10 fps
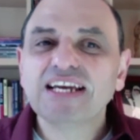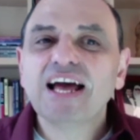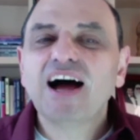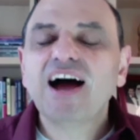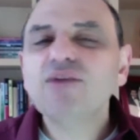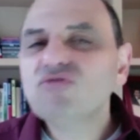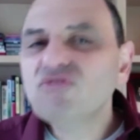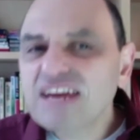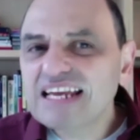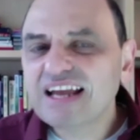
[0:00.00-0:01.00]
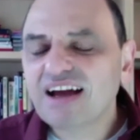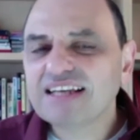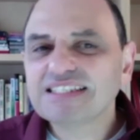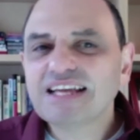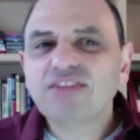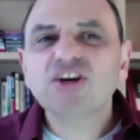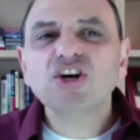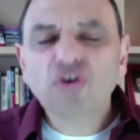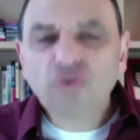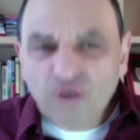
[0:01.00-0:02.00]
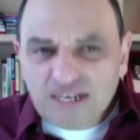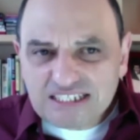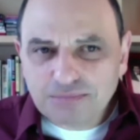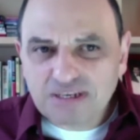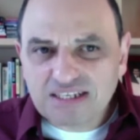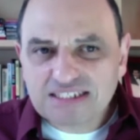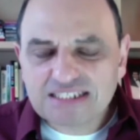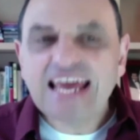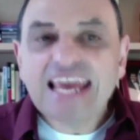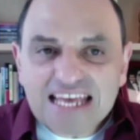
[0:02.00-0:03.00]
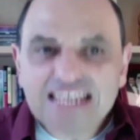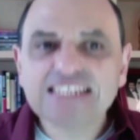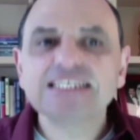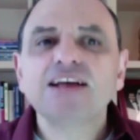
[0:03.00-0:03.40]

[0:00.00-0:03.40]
I realized that Christmas is